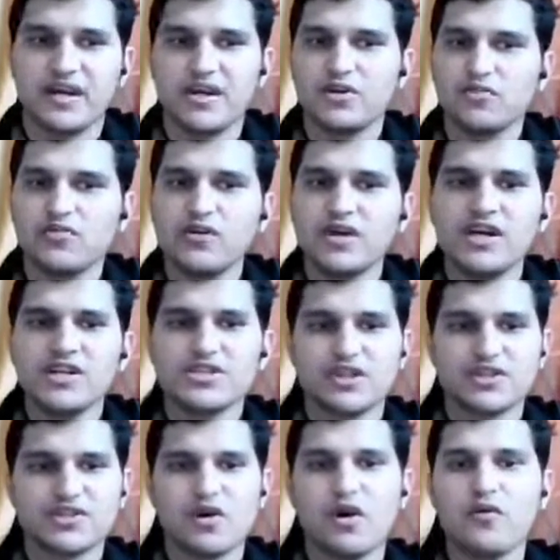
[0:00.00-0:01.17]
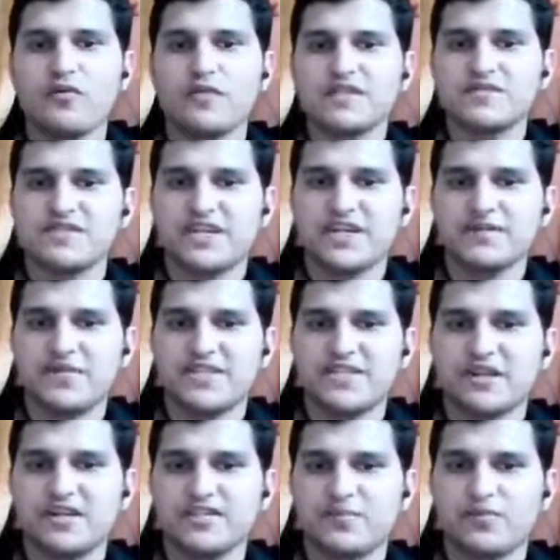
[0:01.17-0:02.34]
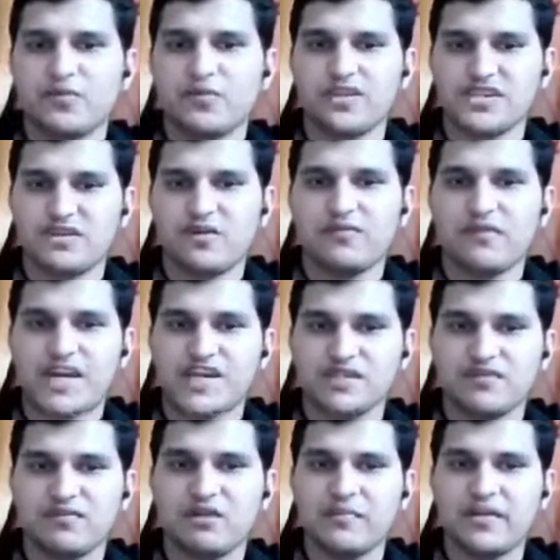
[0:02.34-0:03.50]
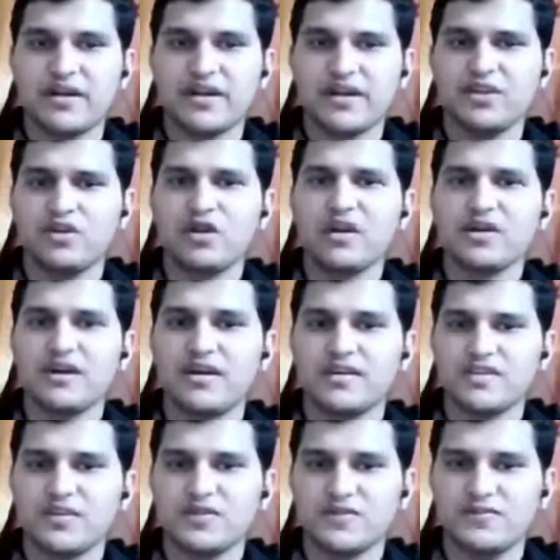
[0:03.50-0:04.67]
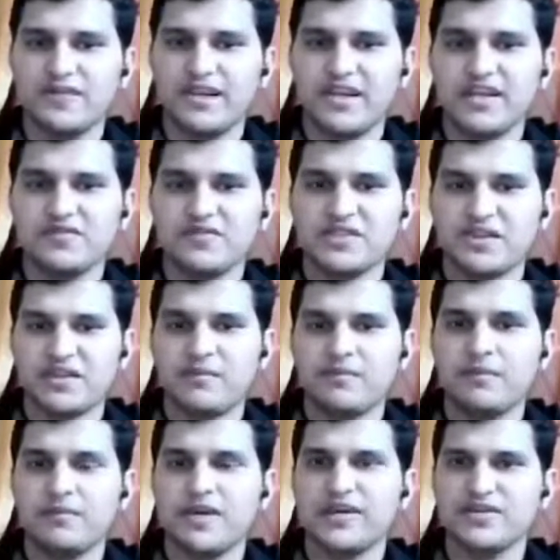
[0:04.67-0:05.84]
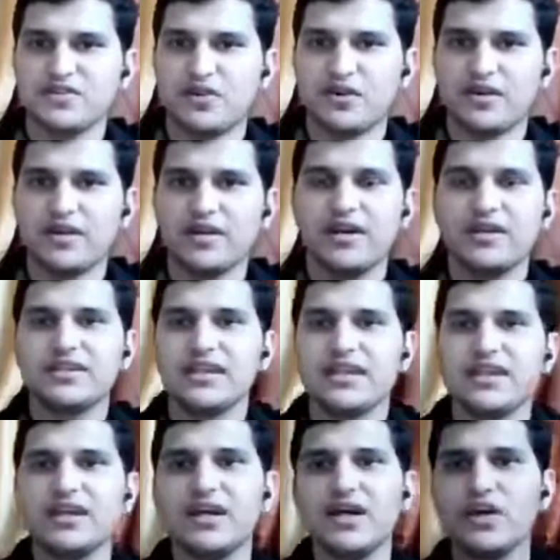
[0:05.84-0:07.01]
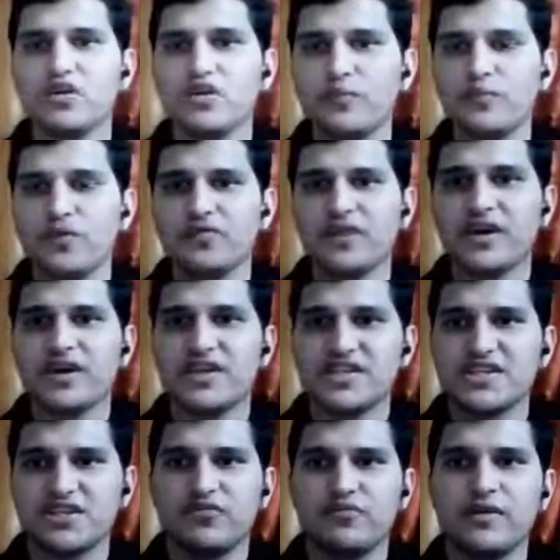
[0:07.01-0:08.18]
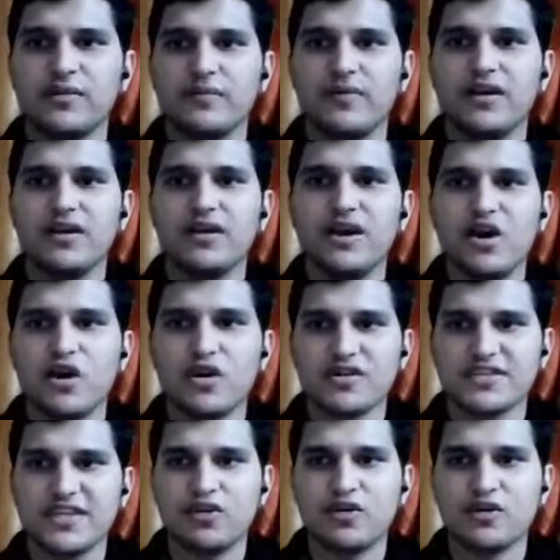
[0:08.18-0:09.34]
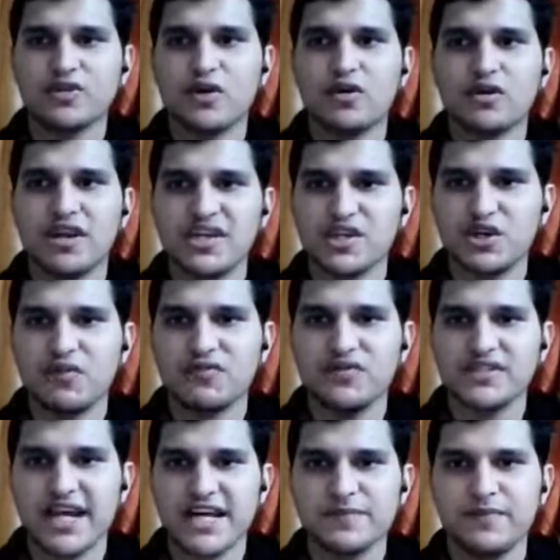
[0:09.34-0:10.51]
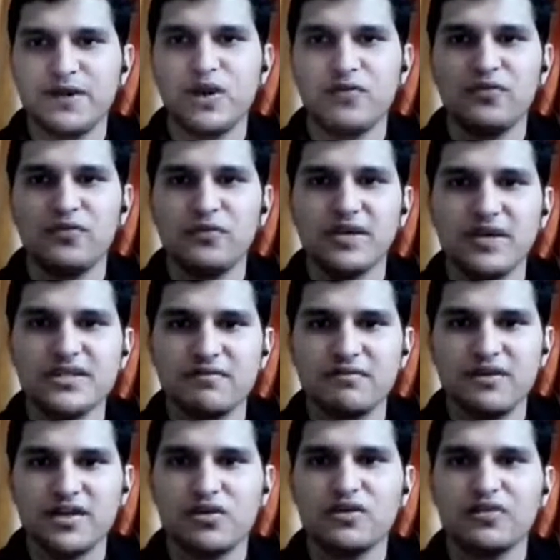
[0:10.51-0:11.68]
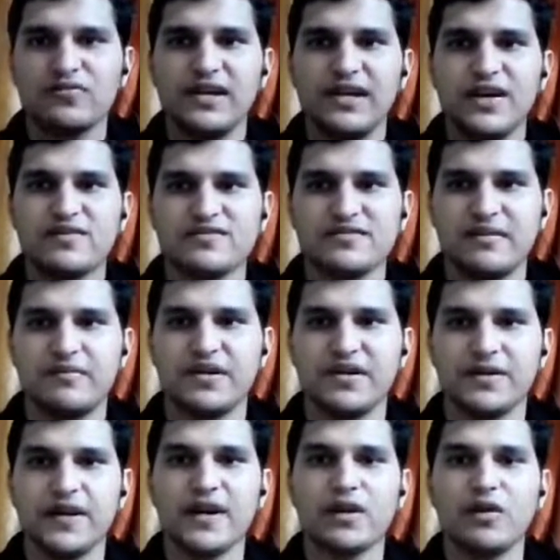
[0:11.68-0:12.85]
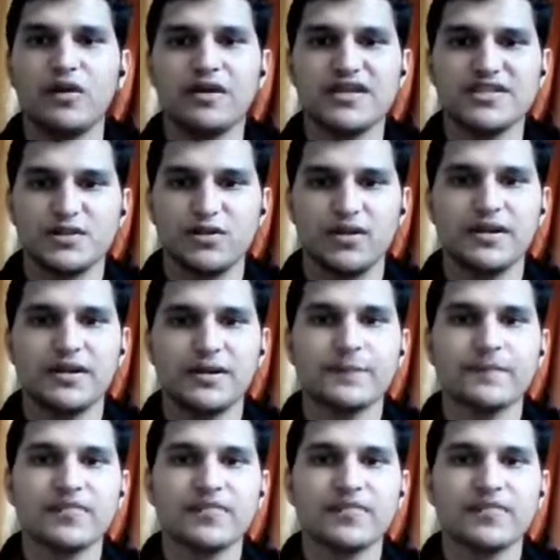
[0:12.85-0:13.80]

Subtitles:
2. The strong words which are expressing disapprobation of actions of government and not encouraging those feelings to generate public disorder. 3. To improve the conditions of people or to secure the alteration of those acts by lawful means without the feelings of enmity and disloyalty.